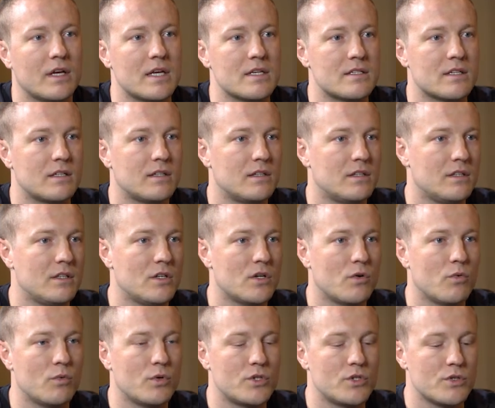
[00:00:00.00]
Is it,
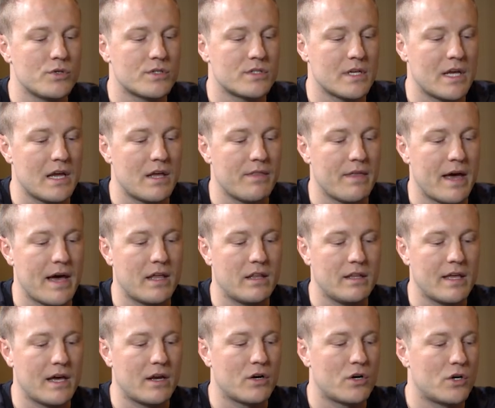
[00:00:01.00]
would you say
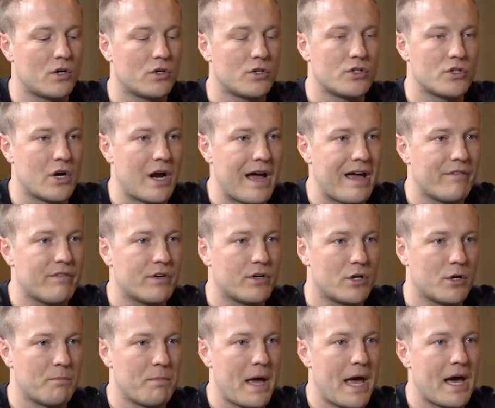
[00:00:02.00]
that her drive and
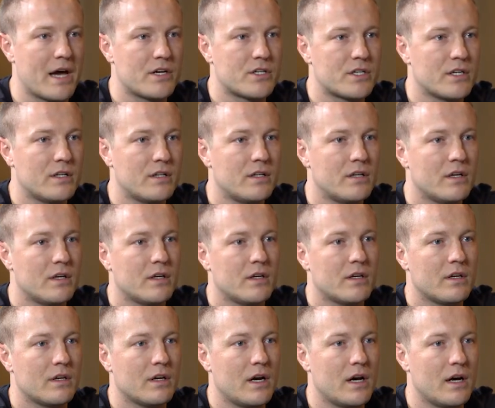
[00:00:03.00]
her passion
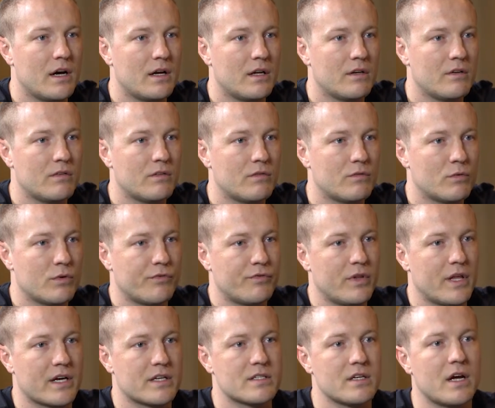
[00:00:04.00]

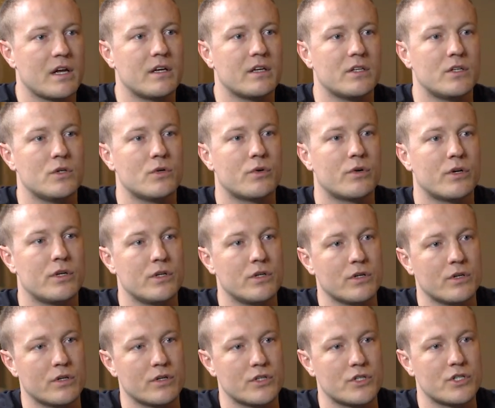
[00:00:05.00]
reflects onto you,
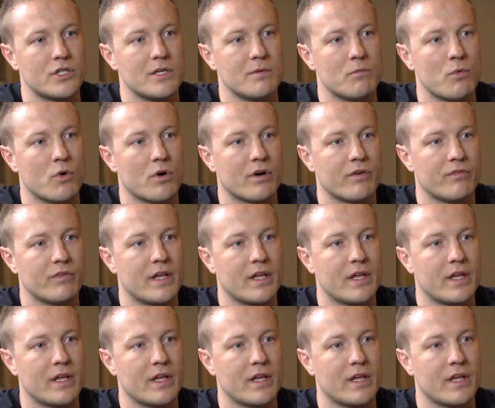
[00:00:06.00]
or is she more of